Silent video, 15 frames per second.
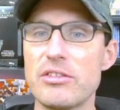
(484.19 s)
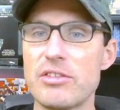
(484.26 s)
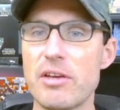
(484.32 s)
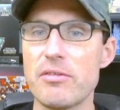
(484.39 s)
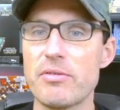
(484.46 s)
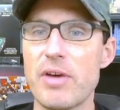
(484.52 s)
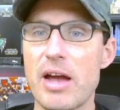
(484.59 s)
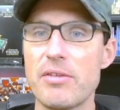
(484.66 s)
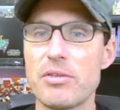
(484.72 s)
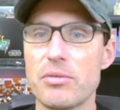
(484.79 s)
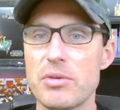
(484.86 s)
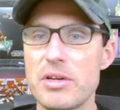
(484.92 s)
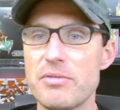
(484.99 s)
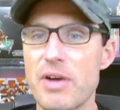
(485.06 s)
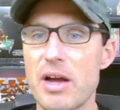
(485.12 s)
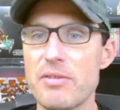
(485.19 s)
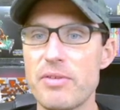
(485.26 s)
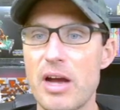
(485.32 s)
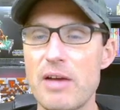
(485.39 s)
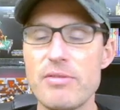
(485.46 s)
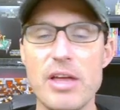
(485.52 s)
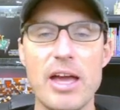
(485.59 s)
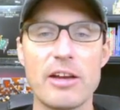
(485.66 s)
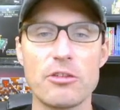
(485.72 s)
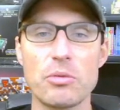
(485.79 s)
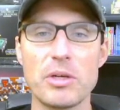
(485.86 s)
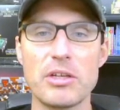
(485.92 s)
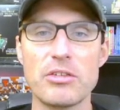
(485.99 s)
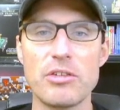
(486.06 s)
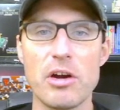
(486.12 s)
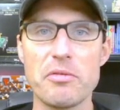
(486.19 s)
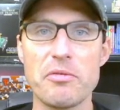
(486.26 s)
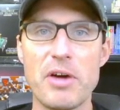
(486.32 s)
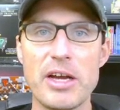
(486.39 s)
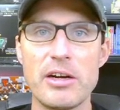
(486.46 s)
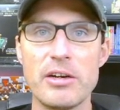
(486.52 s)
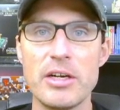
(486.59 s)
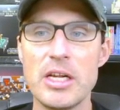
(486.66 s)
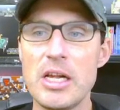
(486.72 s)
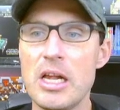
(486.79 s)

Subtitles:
75355, the X-Wing Starfighter.